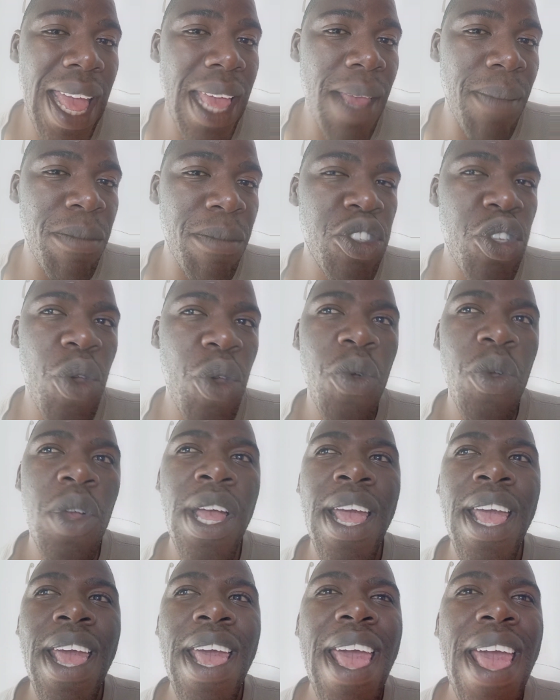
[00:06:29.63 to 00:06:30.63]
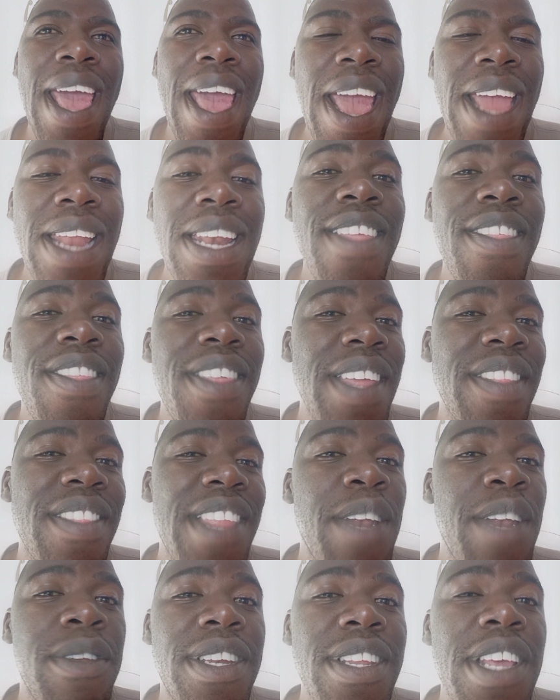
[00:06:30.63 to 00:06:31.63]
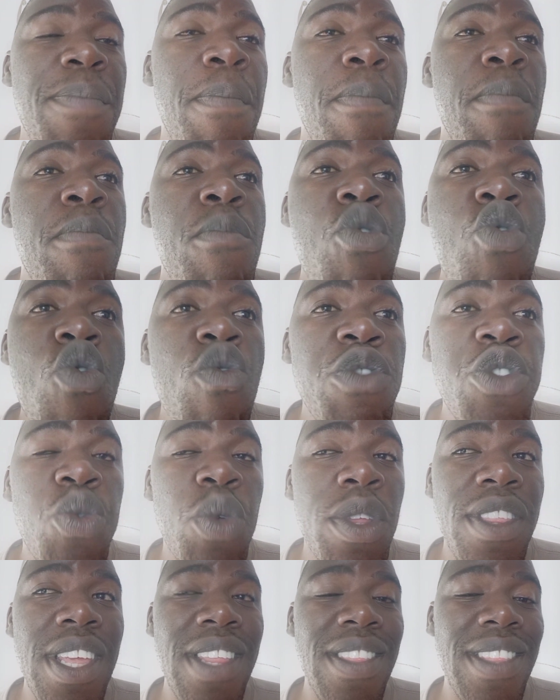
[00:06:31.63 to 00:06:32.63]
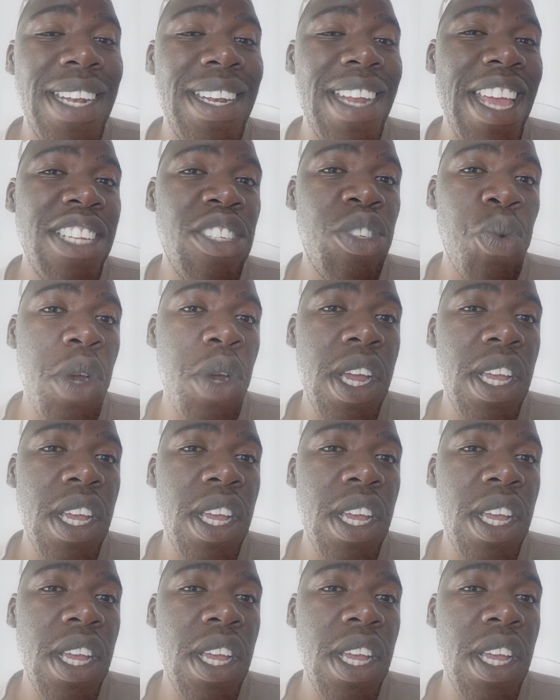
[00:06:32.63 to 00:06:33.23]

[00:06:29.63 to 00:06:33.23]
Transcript: So anything that moves within the network,